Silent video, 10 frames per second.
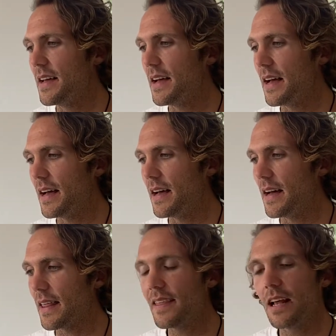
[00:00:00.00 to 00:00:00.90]
I
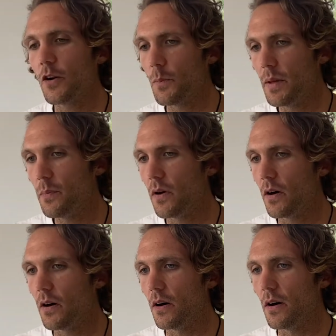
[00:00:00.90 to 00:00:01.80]
think a lot of people
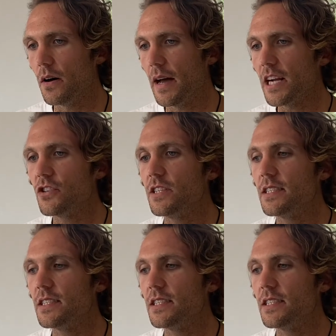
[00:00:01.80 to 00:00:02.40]
are actually